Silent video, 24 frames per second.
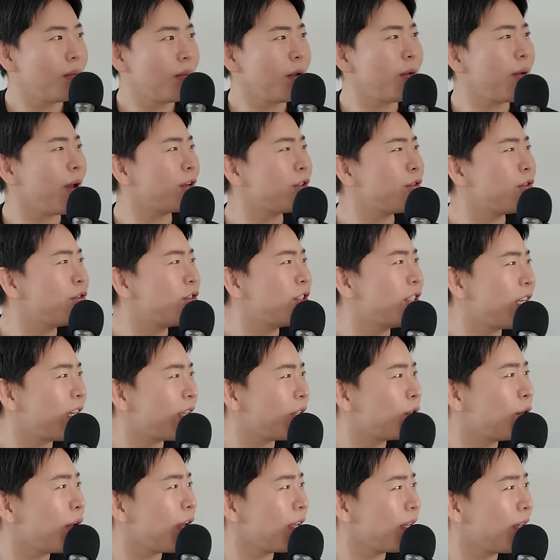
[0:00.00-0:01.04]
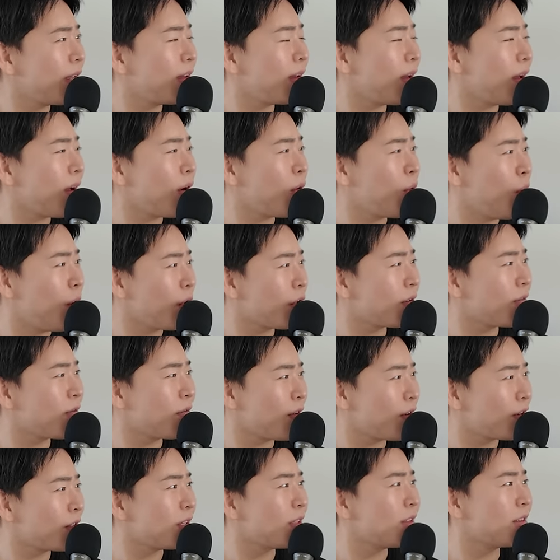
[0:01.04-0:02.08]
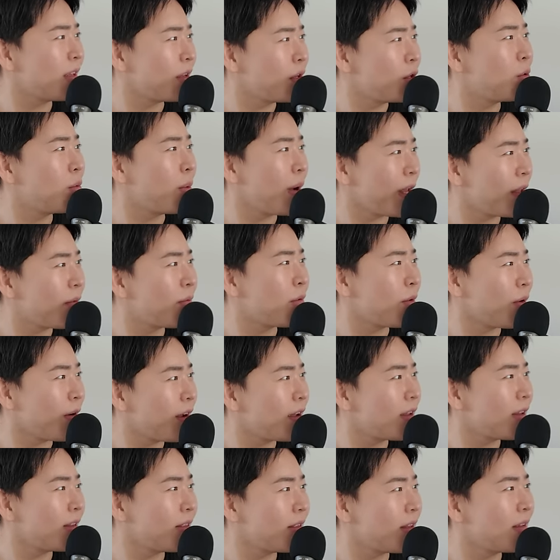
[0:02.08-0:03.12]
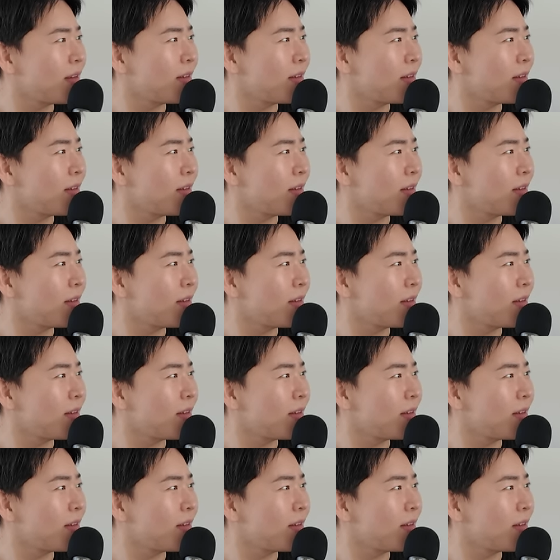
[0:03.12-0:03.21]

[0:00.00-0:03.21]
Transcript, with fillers: But you actually did. You ate a quarter first, and then you wait for it, and